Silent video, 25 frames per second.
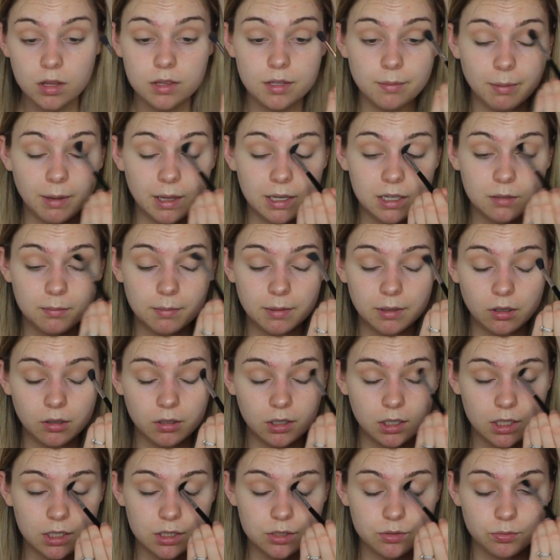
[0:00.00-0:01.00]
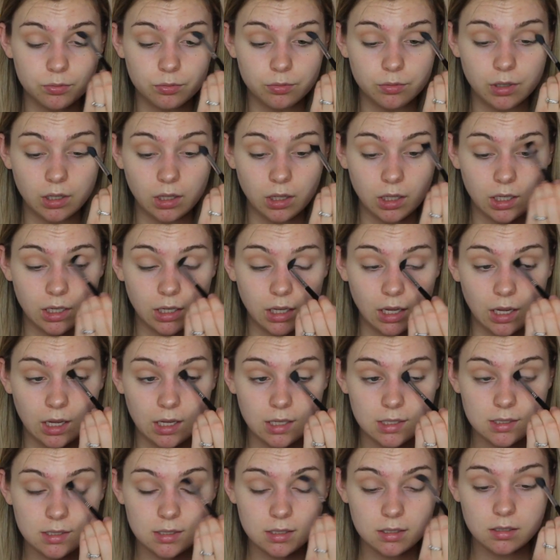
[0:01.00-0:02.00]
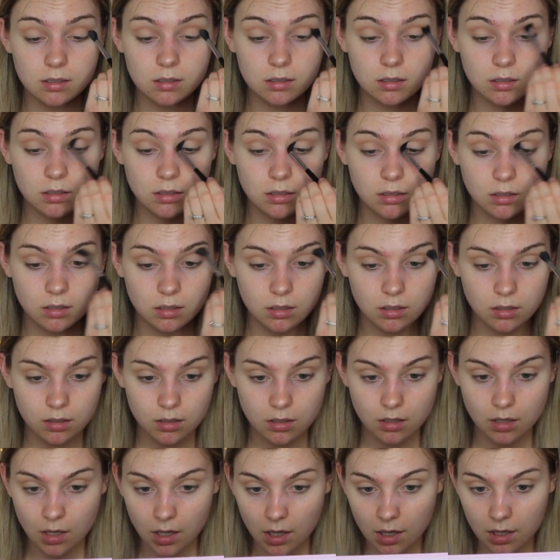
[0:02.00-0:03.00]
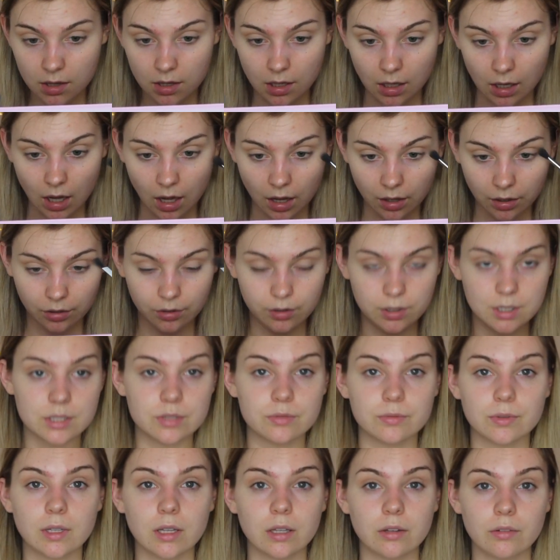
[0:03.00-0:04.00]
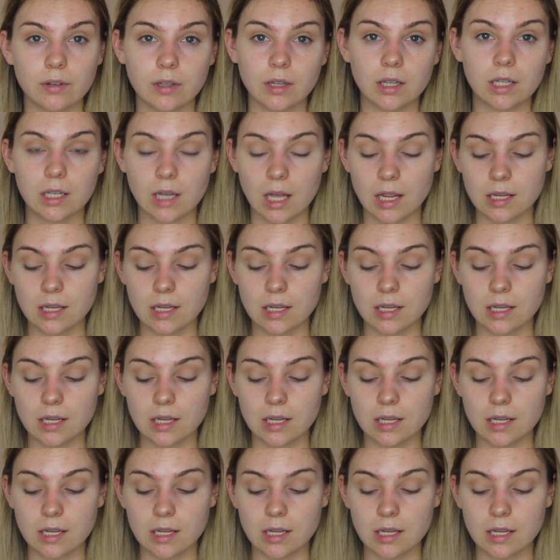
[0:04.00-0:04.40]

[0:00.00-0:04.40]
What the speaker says: The blendability is really nice. The color is really